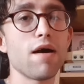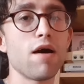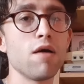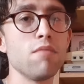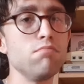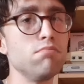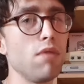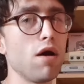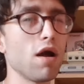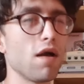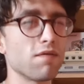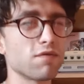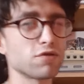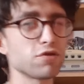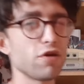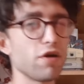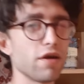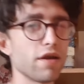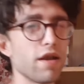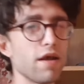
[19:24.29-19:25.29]
I might have
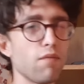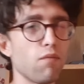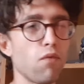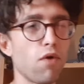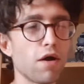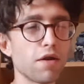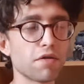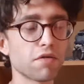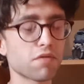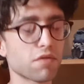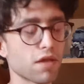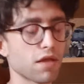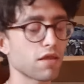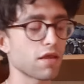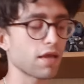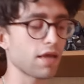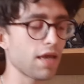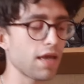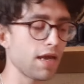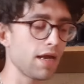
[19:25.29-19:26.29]
tried it once as a
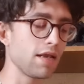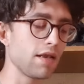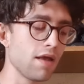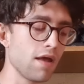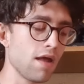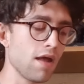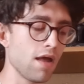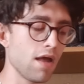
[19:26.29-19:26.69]
kid.